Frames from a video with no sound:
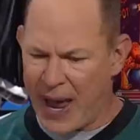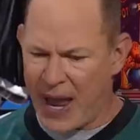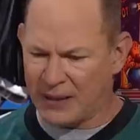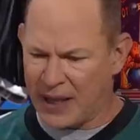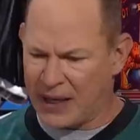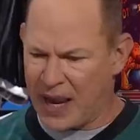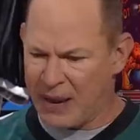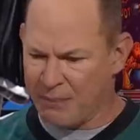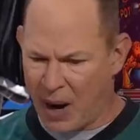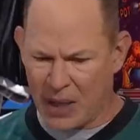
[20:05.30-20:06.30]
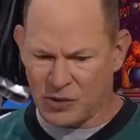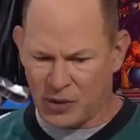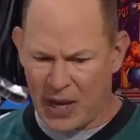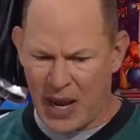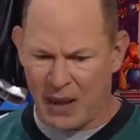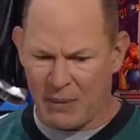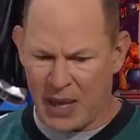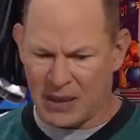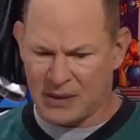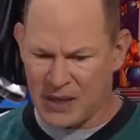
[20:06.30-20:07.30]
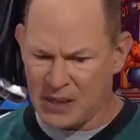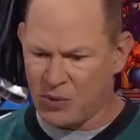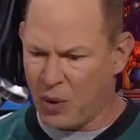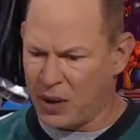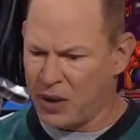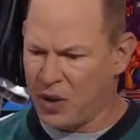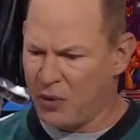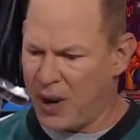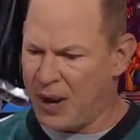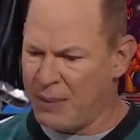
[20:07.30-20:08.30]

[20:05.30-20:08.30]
had like a monster game, it's this one, right?